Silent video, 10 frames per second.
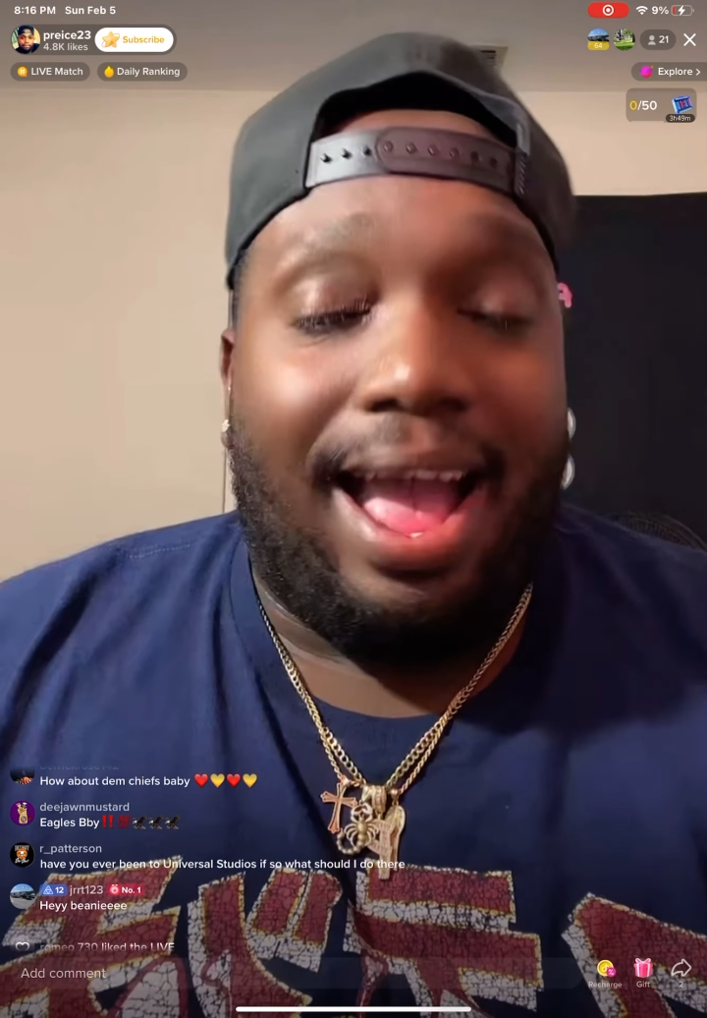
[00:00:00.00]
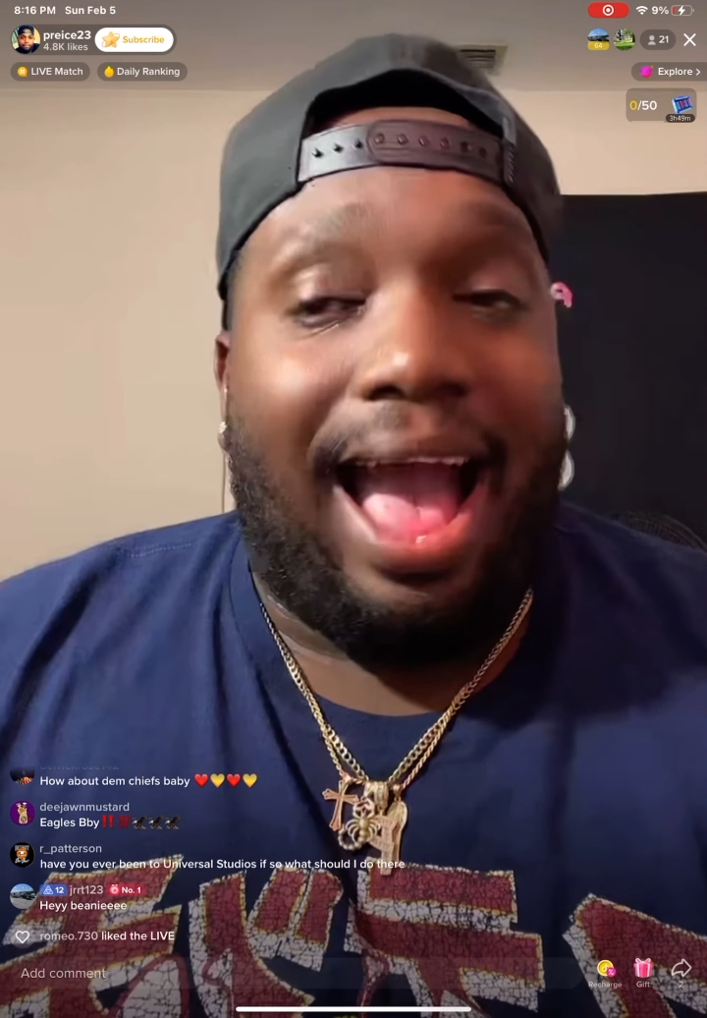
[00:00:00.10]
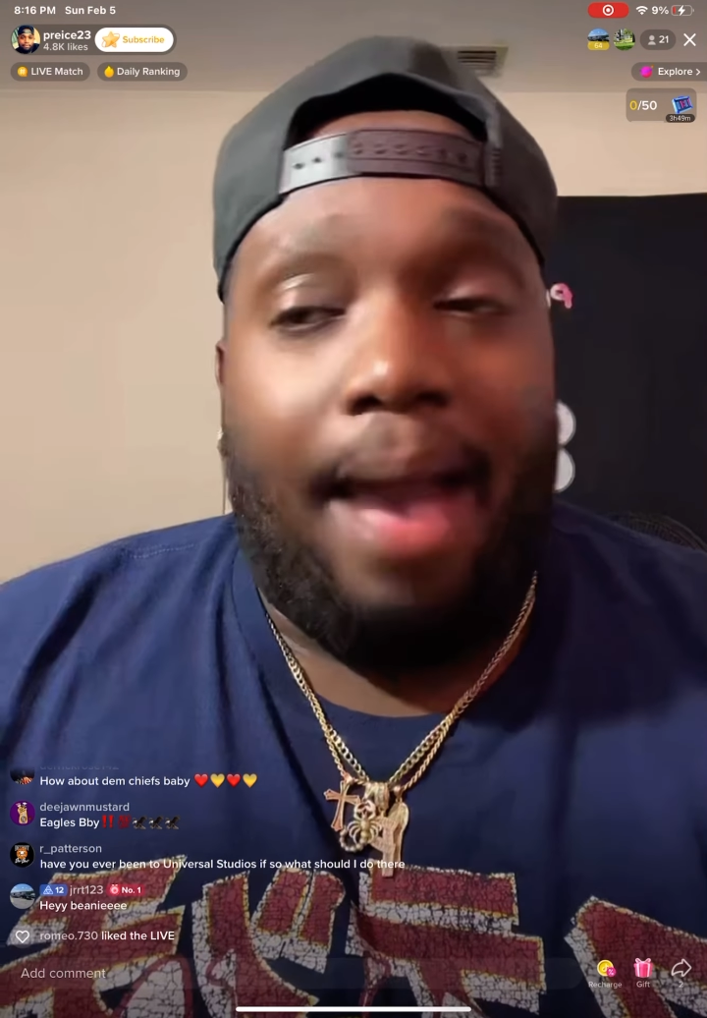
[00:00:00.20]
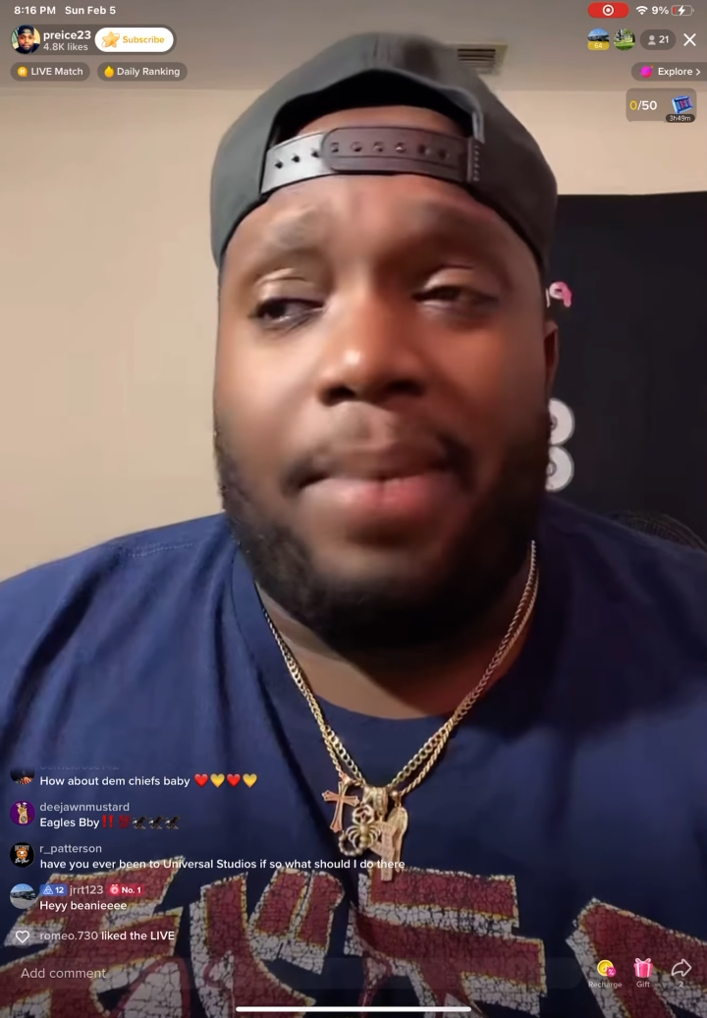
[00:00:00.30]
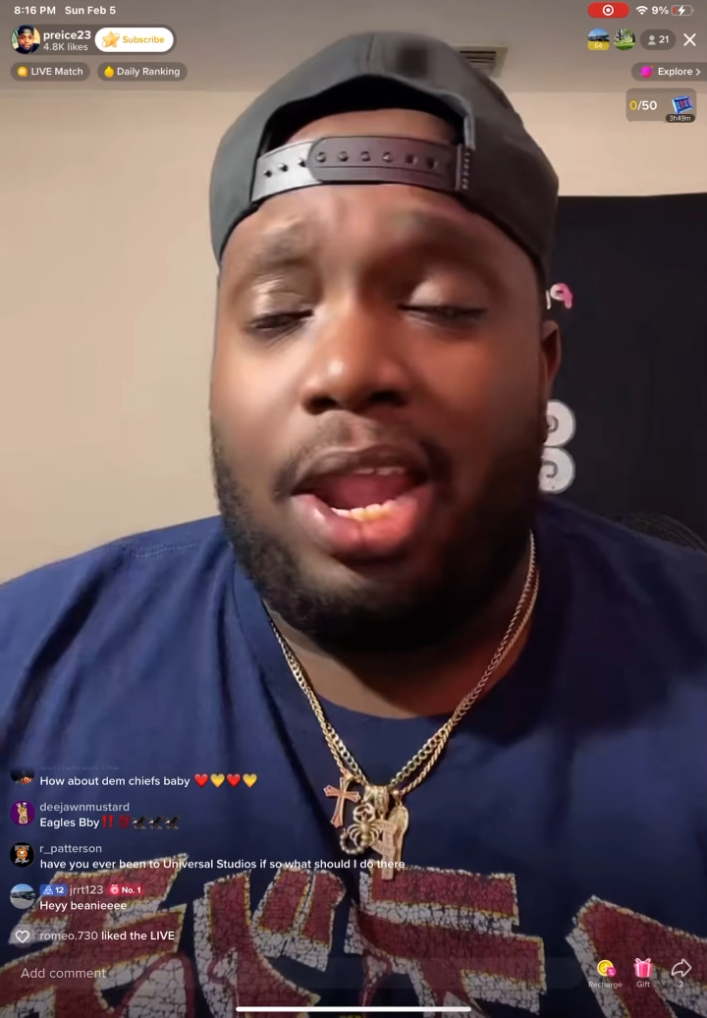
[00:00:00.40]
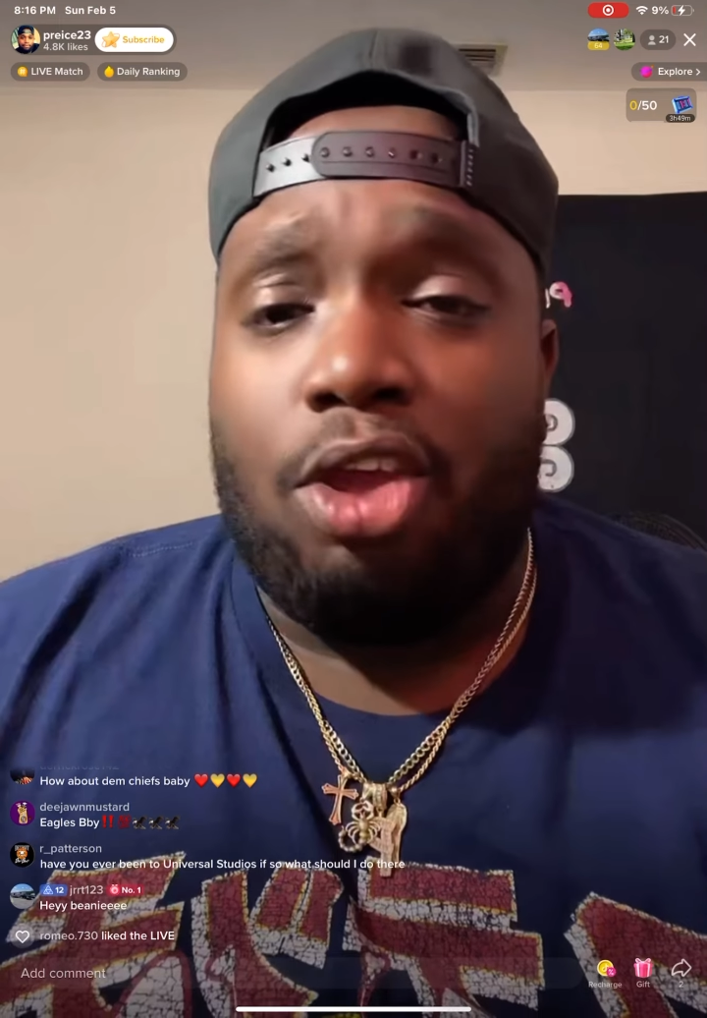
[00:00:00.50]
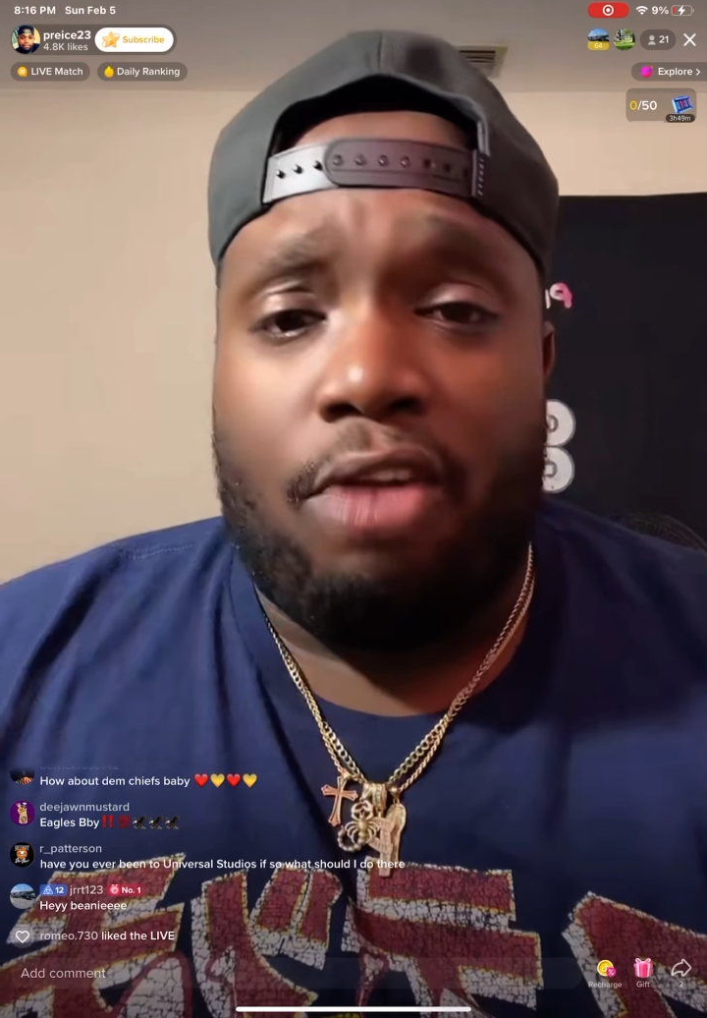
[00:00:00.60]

Yeah, I've been to